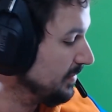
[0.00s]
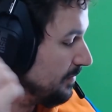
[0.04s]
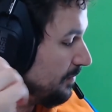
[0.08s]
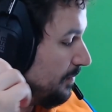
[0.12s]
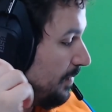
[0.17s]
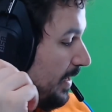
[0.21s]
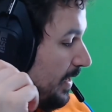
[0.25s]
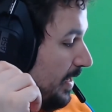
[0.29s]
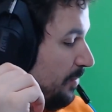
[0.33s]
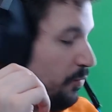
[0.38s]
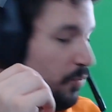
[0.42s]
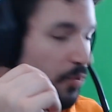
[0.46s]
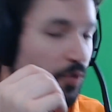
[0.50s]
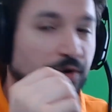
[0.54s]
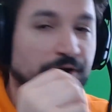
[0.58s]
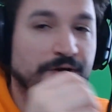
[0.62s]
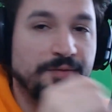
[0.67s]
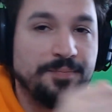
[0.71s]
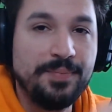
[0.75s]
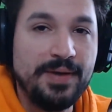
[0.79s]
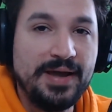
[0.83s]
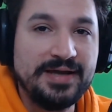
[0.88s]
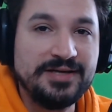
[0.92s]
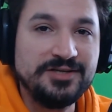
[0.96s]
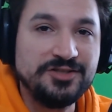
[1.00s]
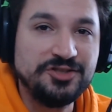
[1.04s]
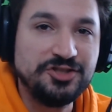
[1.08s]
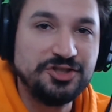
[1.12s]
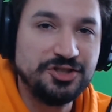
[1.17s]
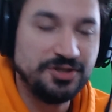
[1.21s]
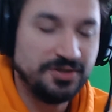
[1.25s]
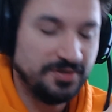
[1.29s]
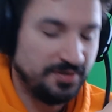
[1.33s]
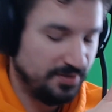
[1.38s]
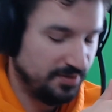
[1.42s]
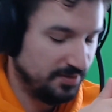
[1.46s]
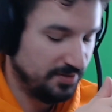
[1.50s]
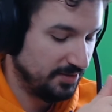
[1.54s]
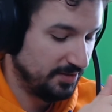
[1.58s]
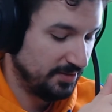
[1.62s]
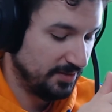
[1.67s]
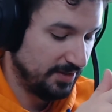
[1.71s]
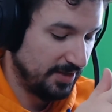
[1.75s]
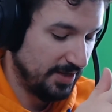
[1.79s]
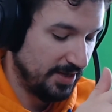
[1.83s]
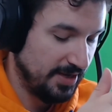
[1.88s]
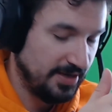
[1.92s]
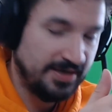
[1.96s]
my workbench,
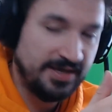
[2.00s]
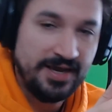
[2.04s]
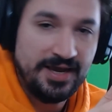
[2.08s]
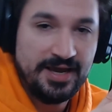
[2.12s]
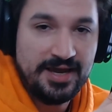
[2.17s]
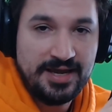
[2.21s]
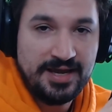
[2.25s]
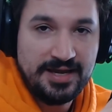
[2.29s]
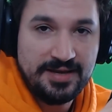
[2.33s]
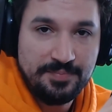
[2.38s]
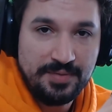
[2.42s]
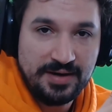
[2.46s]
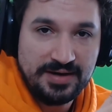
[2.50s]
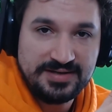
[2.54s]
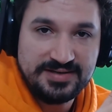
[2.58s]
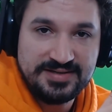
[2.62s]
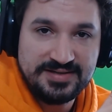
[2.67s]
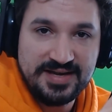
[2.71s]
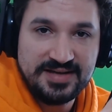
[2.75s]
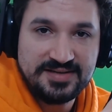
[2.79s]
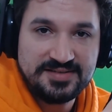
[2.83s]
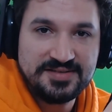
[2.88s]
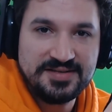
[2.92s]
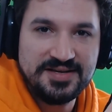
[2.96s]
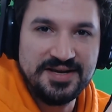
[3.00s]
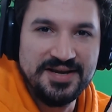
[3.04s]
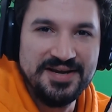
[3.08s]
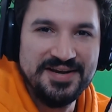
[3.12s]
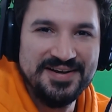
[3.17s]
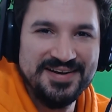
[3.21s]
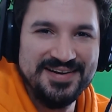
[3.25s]
aka my desk,